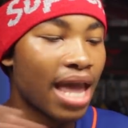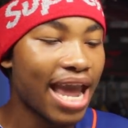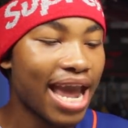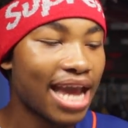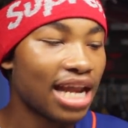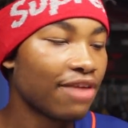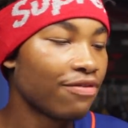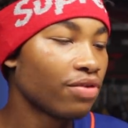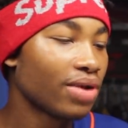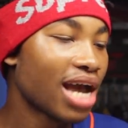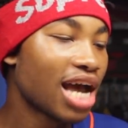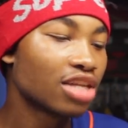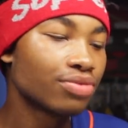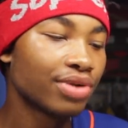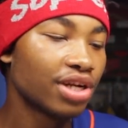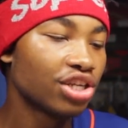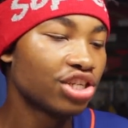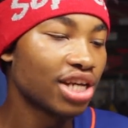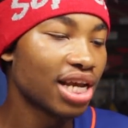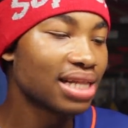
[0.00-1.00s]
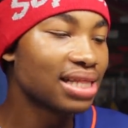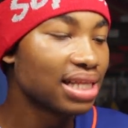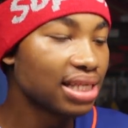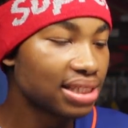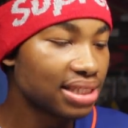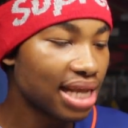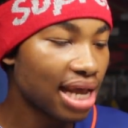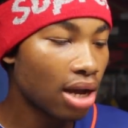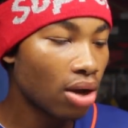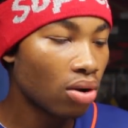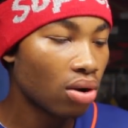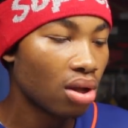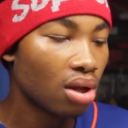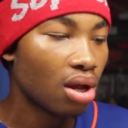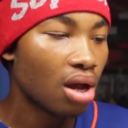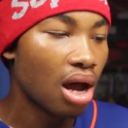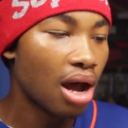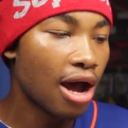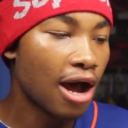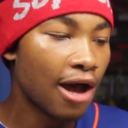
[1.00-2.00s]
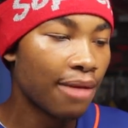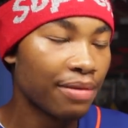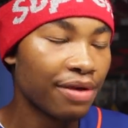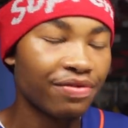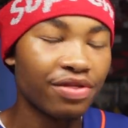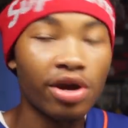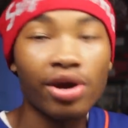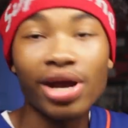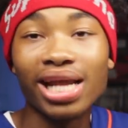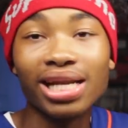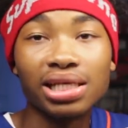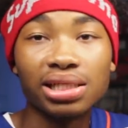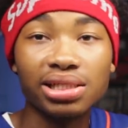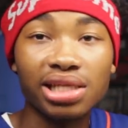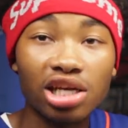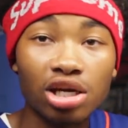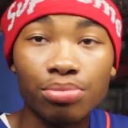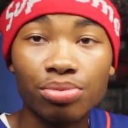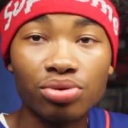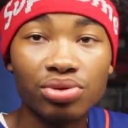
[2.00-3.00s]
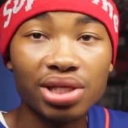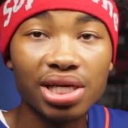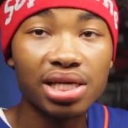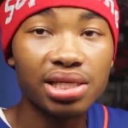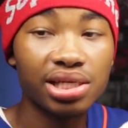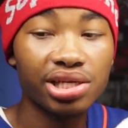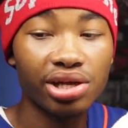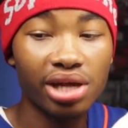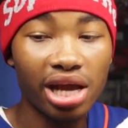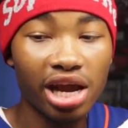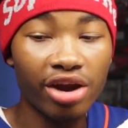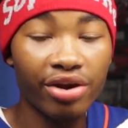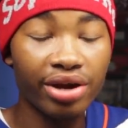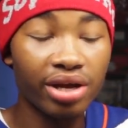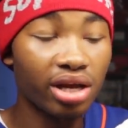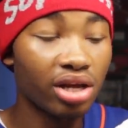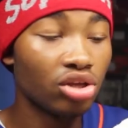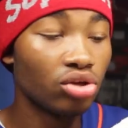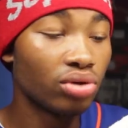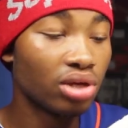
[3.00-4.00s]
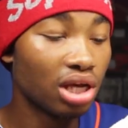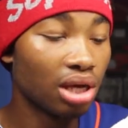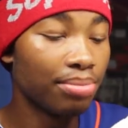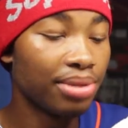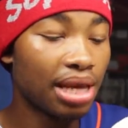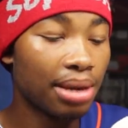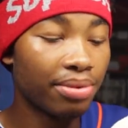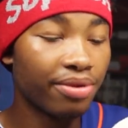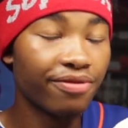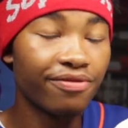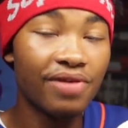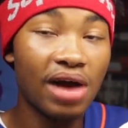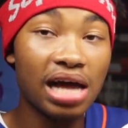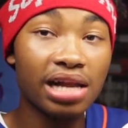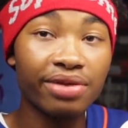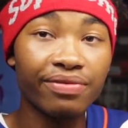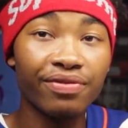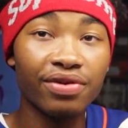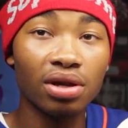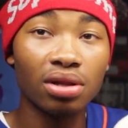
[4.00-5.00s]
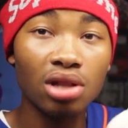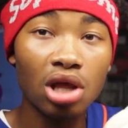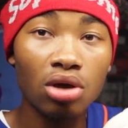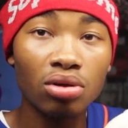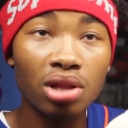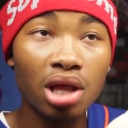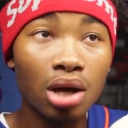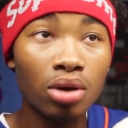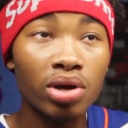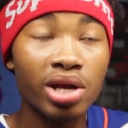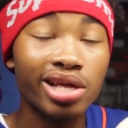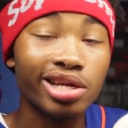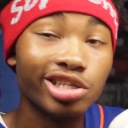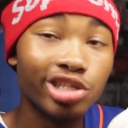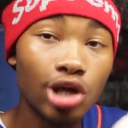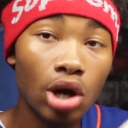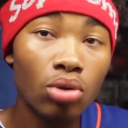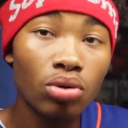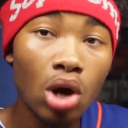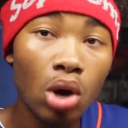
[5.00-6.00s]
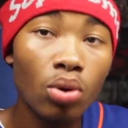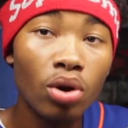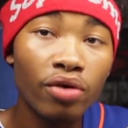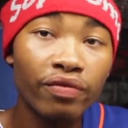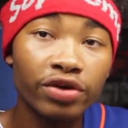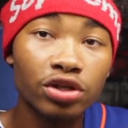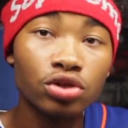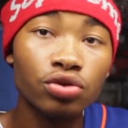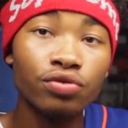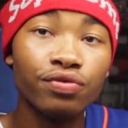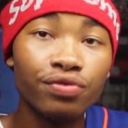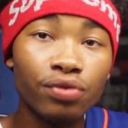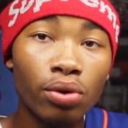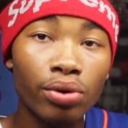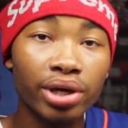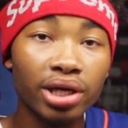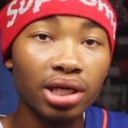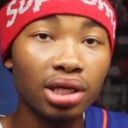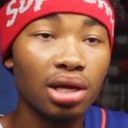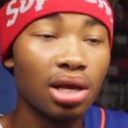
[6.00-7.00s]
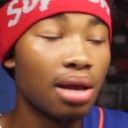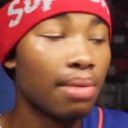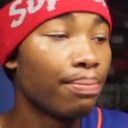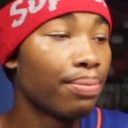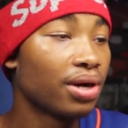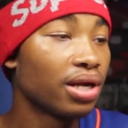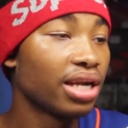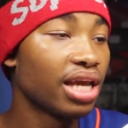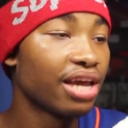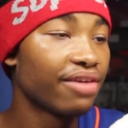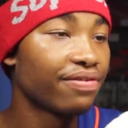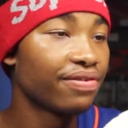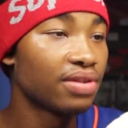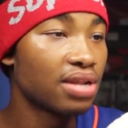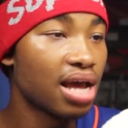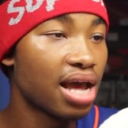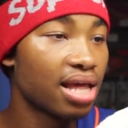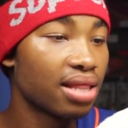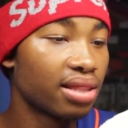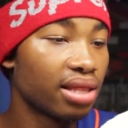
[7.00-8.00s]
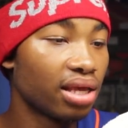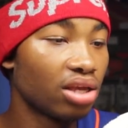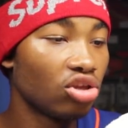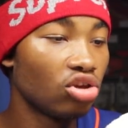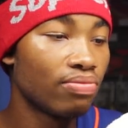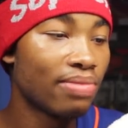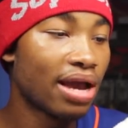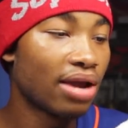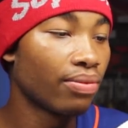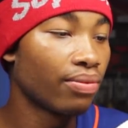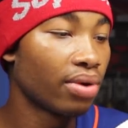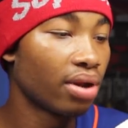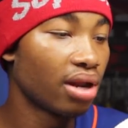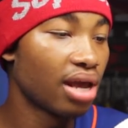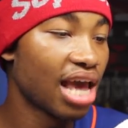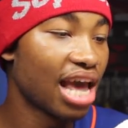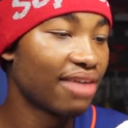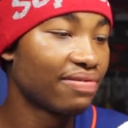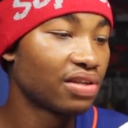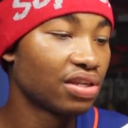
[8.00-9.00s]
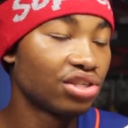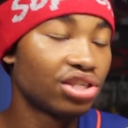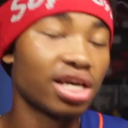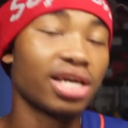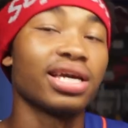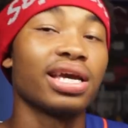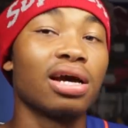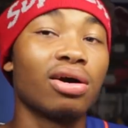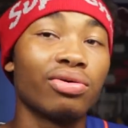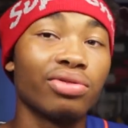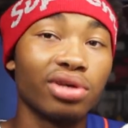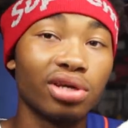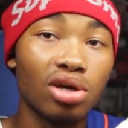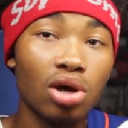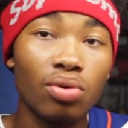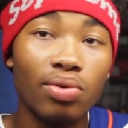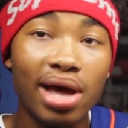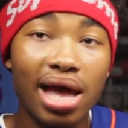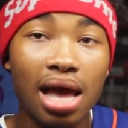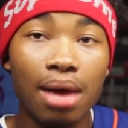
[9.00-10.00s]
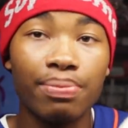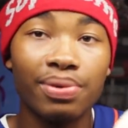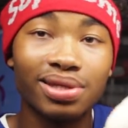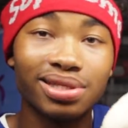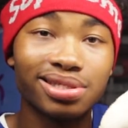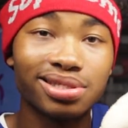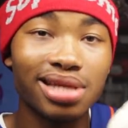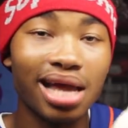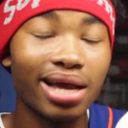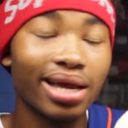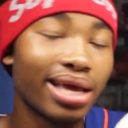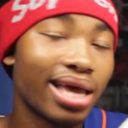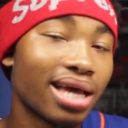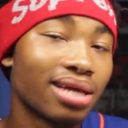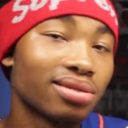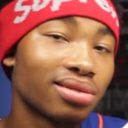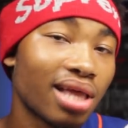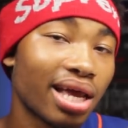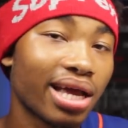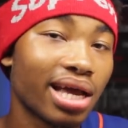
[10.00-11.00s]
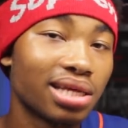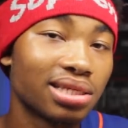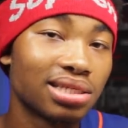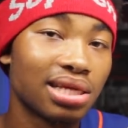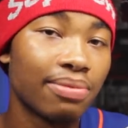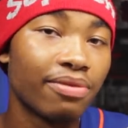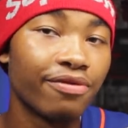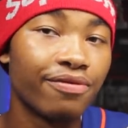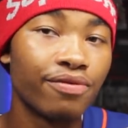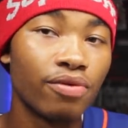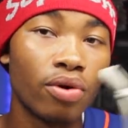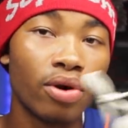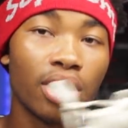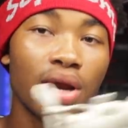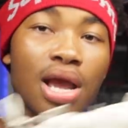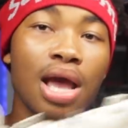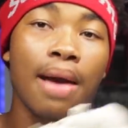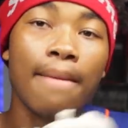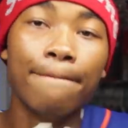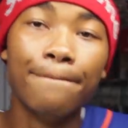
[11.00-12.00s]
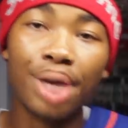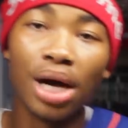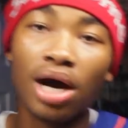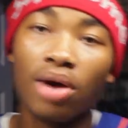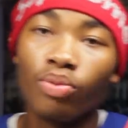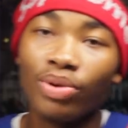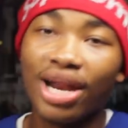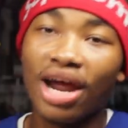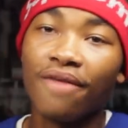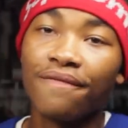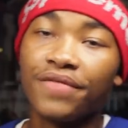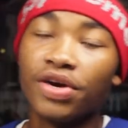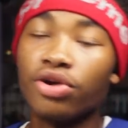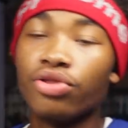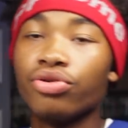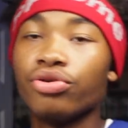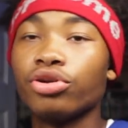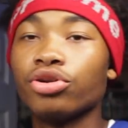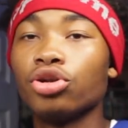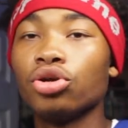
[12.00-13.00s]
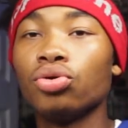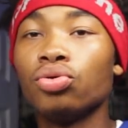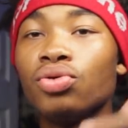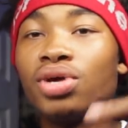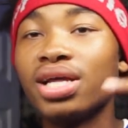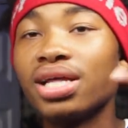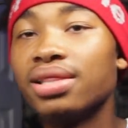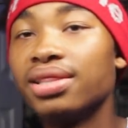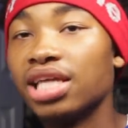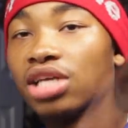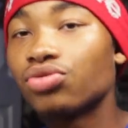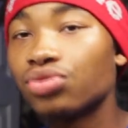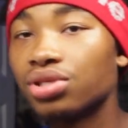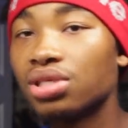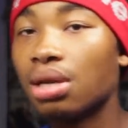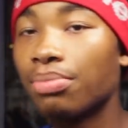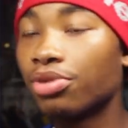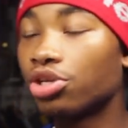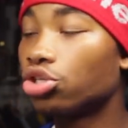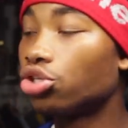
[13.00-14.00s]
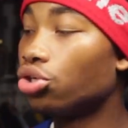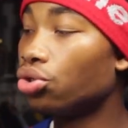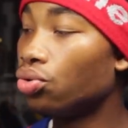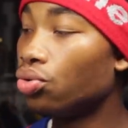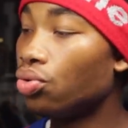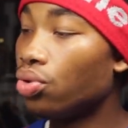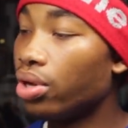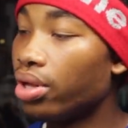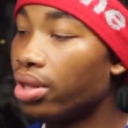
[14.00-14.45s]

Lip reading: And if you guys want to check these out, if there are any sneaker boutiques in your area, you could be able to find them for the low. Don't go over 240, but if not, then you might want to have to check out the Go app and StockX, like I said before. But without further ado, this was number two.